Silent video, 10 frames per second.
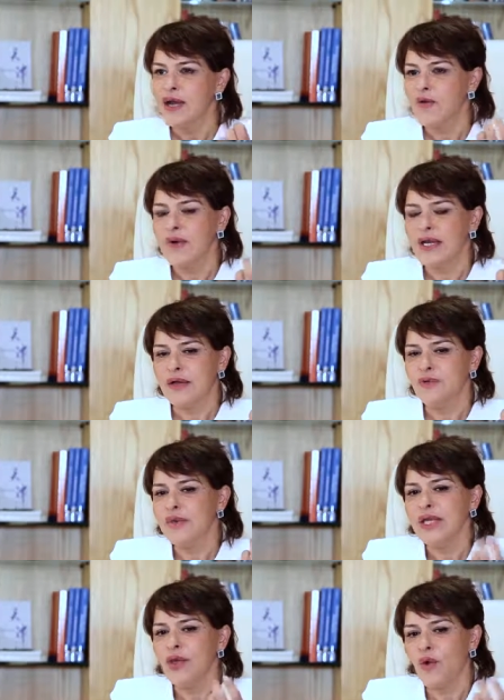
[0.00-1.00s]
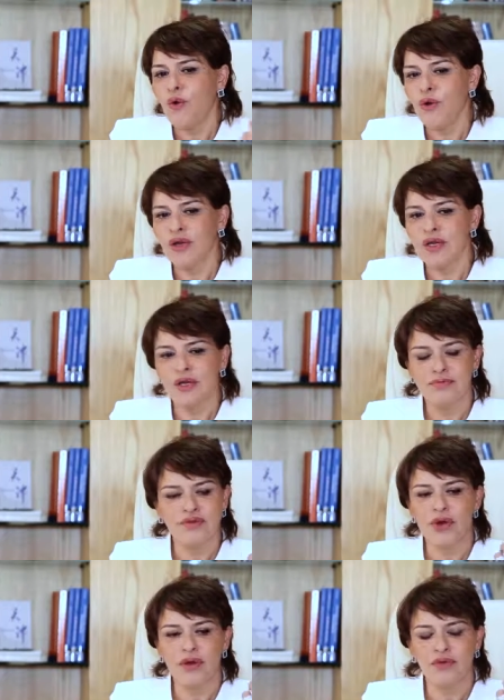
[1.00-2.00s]
When we all
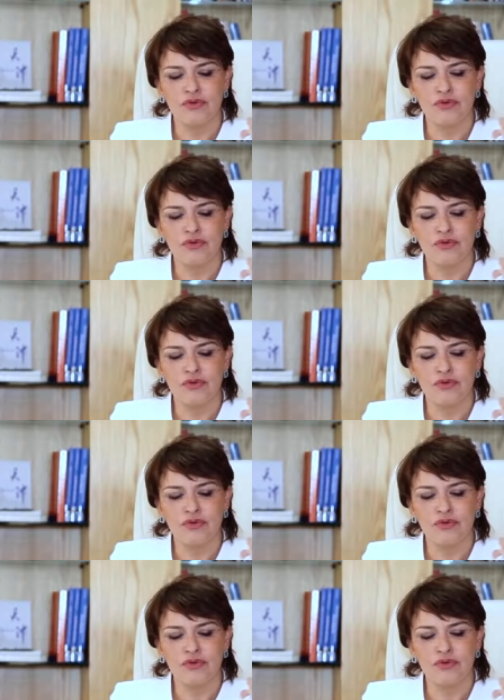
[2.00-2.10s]
grow